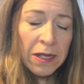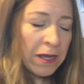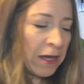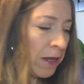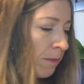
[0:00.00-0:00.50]

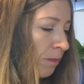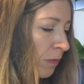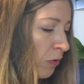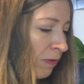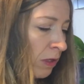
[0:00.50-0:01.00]
So
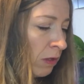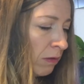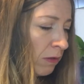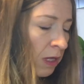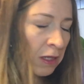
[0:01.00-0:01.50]
I have a
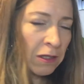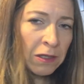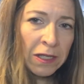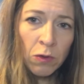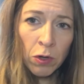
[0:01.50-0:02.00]
little
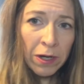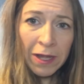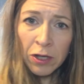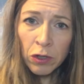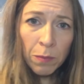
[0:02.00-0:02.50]
lid, or
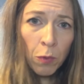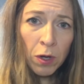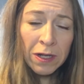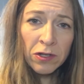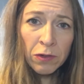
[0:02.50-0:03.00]
again, you can pour
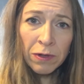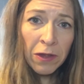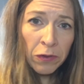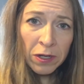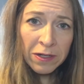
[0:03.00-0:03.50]
it into
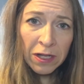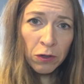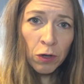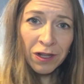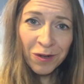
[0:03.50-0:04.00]
another
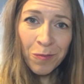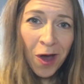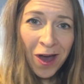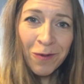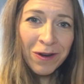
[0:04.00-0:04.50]
container or a little
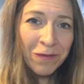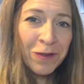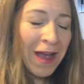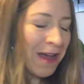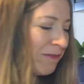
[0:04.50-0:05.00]
pot, whatever
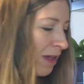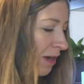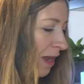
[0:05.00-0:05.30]
you have that